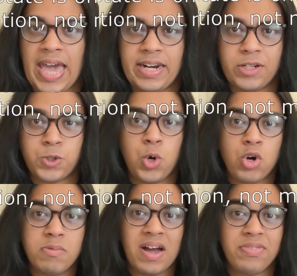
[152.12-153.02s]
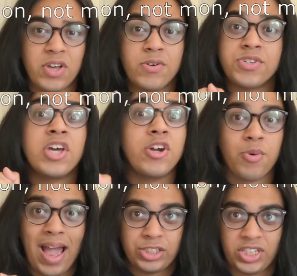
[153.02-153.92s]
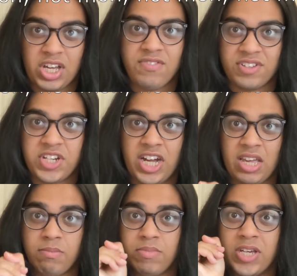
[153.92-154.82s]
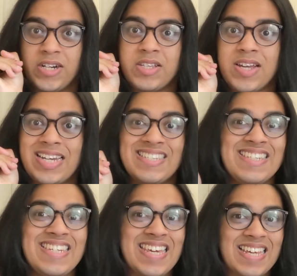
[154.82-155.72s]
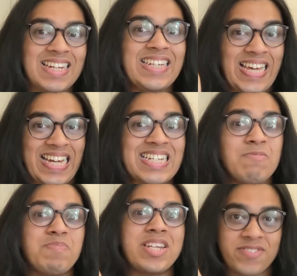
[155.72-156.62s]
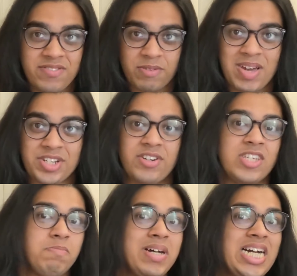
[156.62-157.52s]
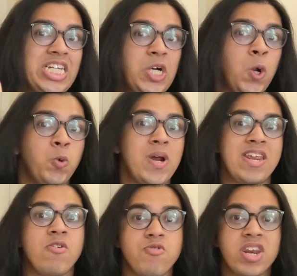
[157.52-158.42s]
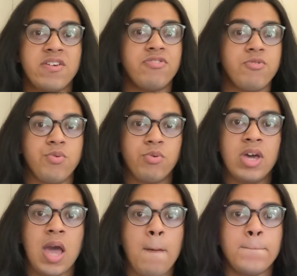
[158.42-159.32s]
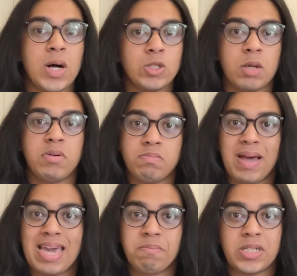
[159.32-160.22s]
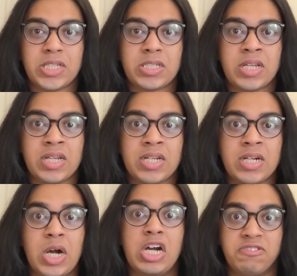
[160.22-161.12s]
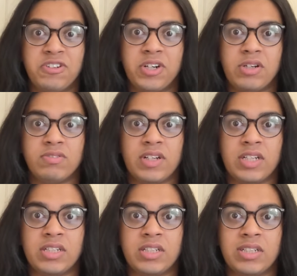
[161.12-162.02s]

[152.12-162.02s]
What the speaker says: And I'll talk about those gradually over time because I still lack a bit of information despite already reading through multiple papers over and over.